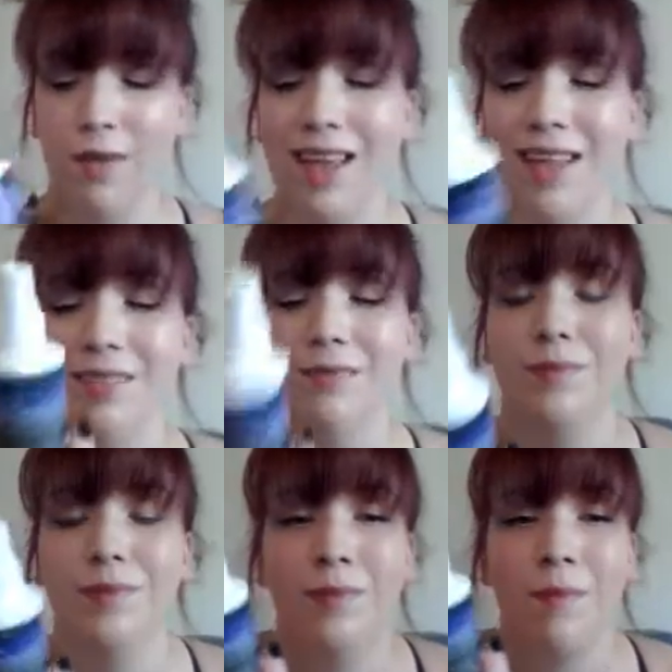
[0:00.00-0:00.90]
And
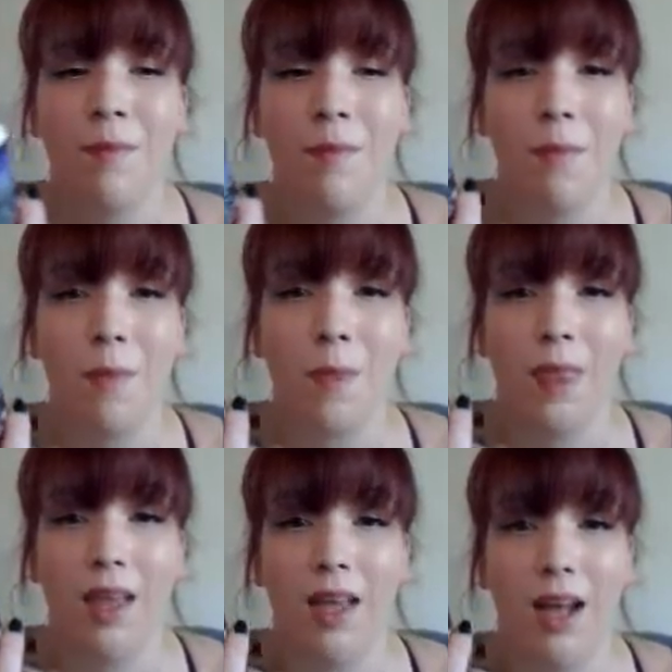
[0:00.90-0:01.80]

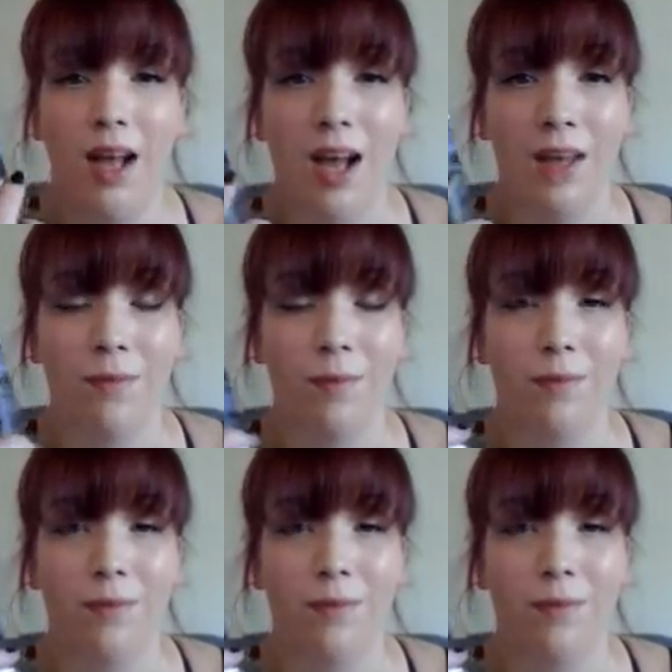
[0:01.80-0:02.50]
I